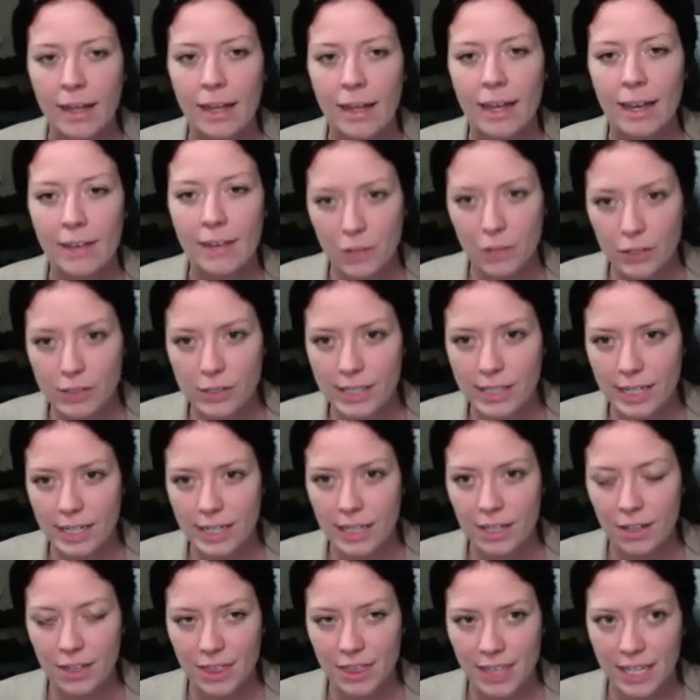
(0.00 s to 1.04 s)
If you're sitting
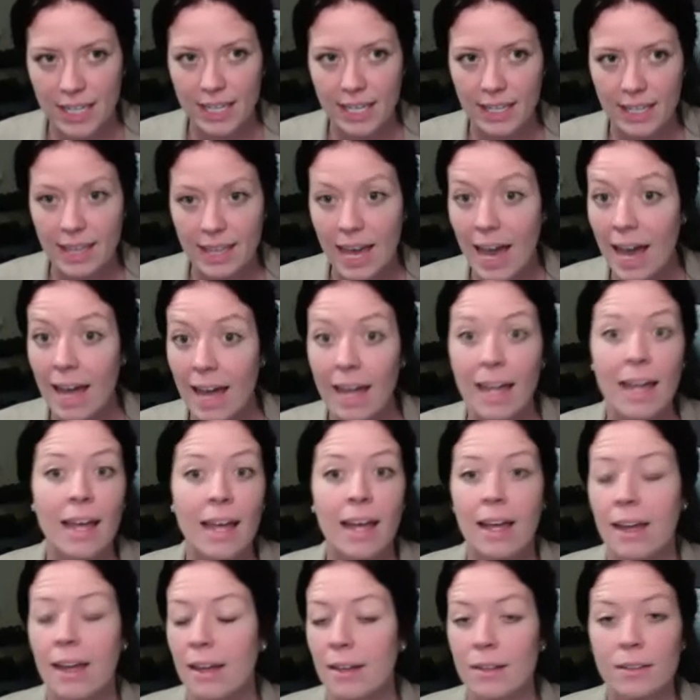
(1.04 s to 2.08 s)
there thinking that,
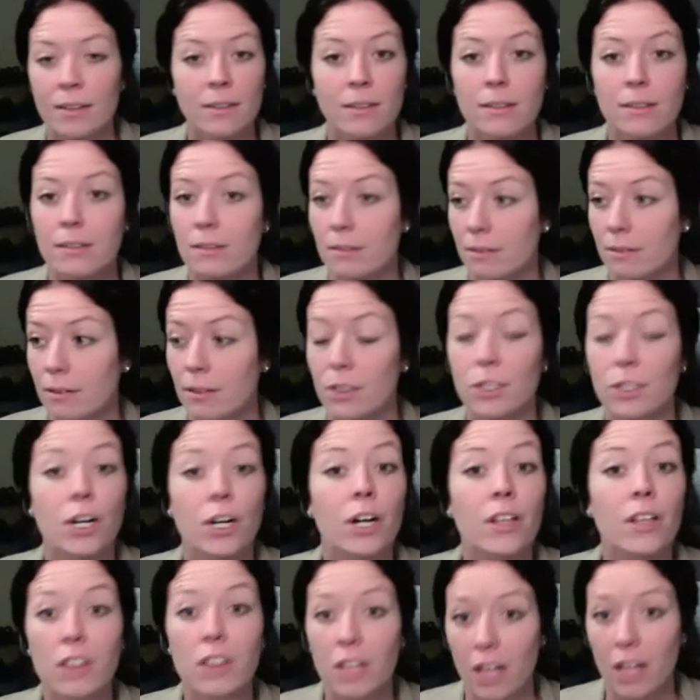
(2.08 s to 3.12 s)

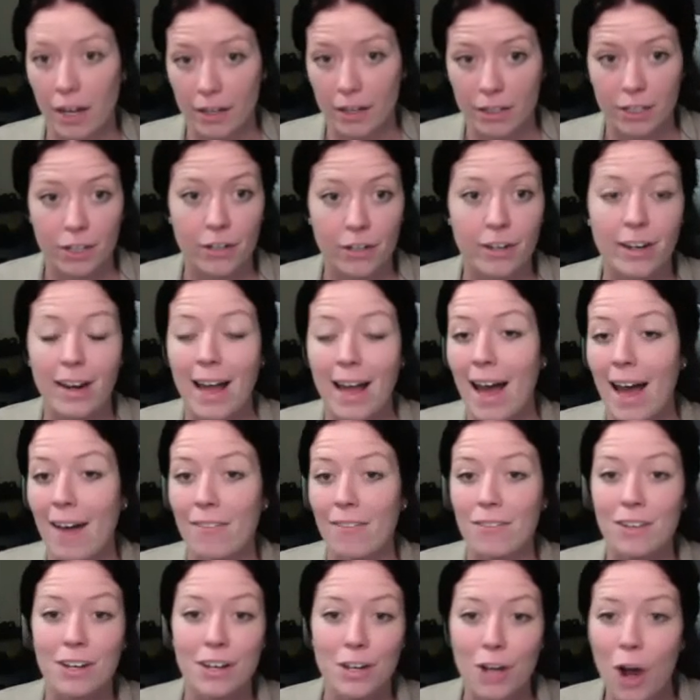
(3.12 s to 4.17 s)
good luck. You're going to have
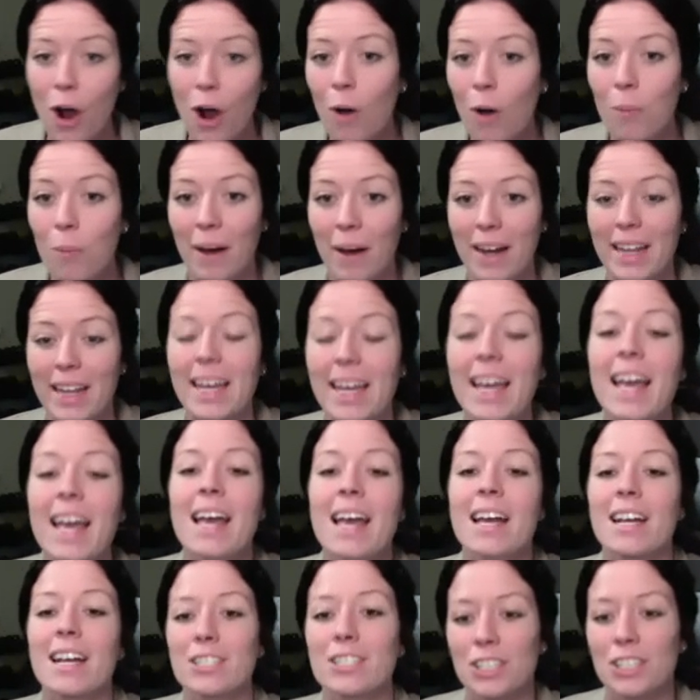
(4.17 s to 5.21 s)
nobody,
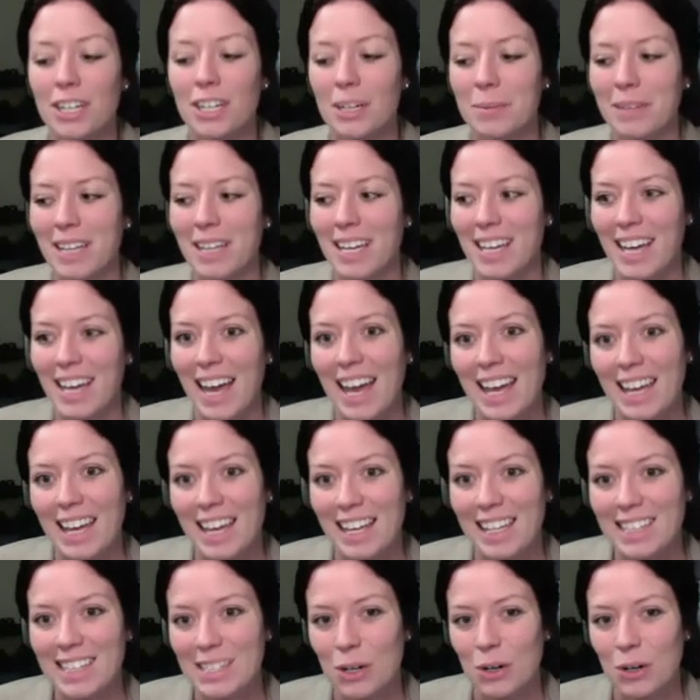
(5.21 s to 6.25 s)
because you're going to be like,
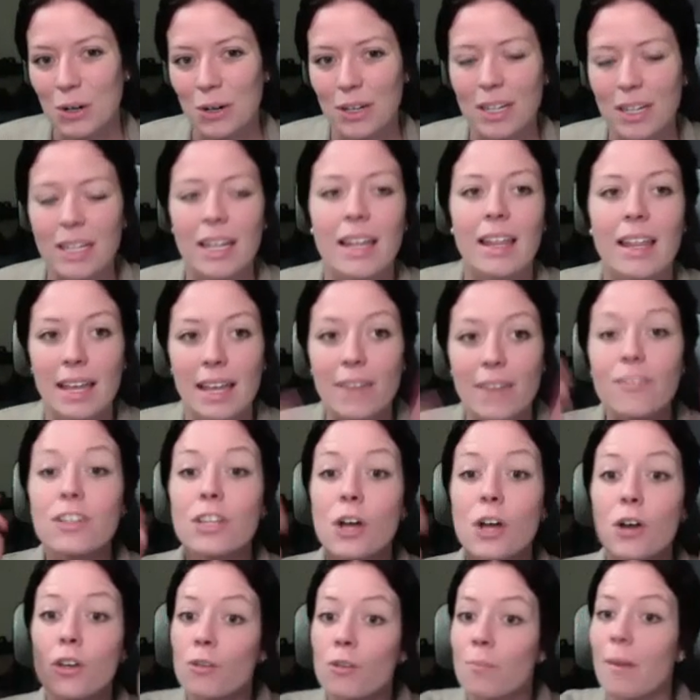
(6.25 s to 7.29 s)
hey, so even
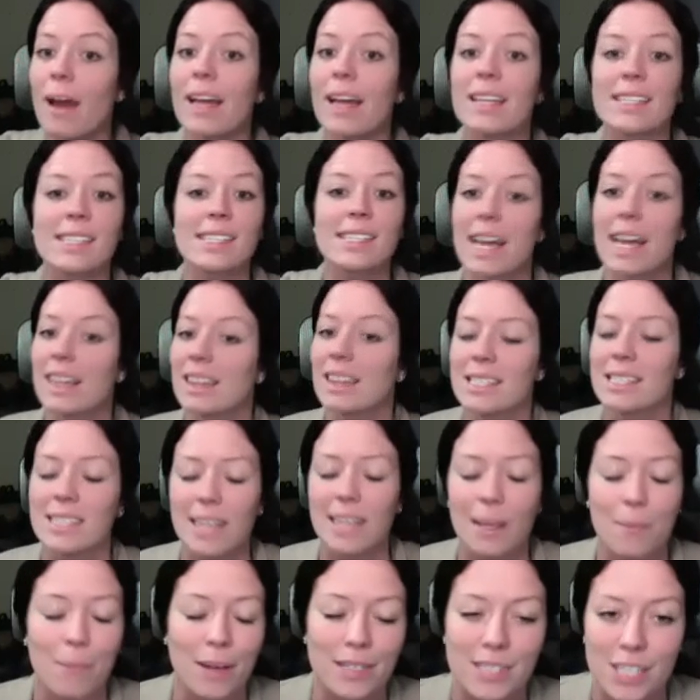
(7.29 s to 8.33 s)
though you might send the
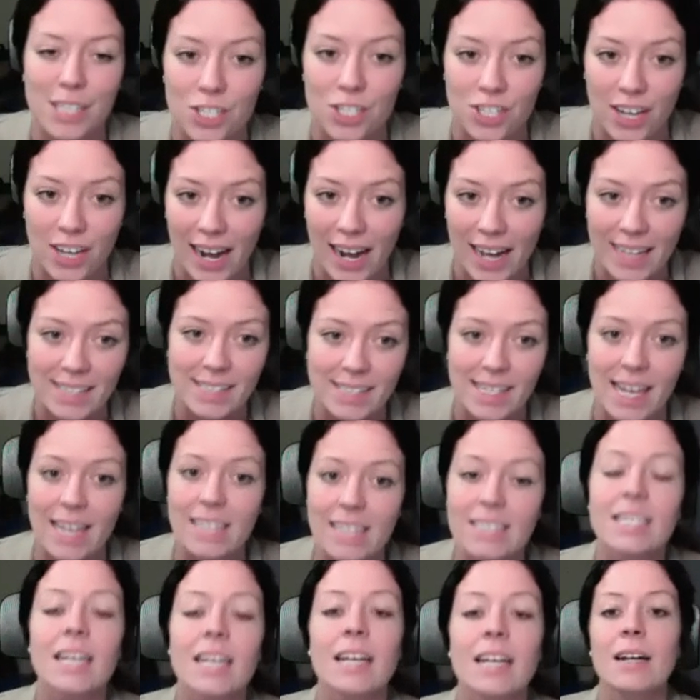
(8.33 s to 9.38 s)
same message that I
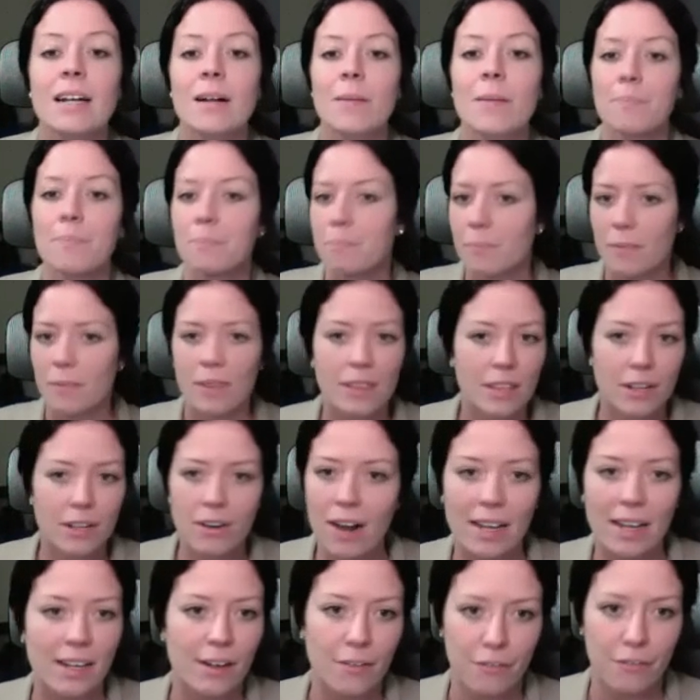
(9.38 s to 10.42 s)
send, they're
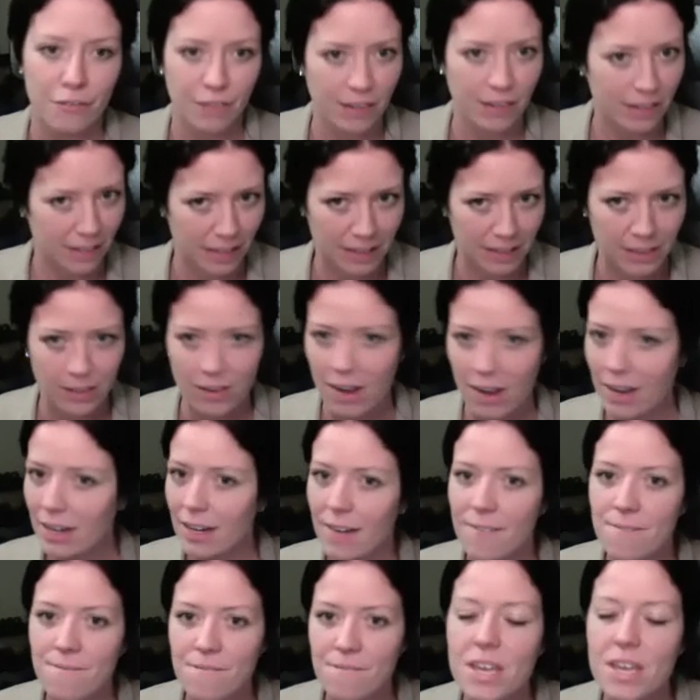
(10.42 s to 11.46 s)
not going to feel it. They're not going
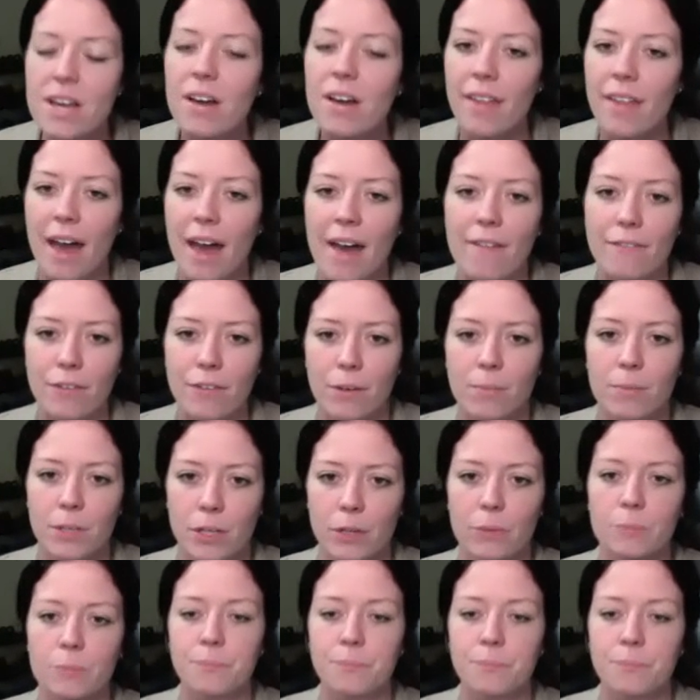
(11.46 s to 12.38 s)
to feel that from you.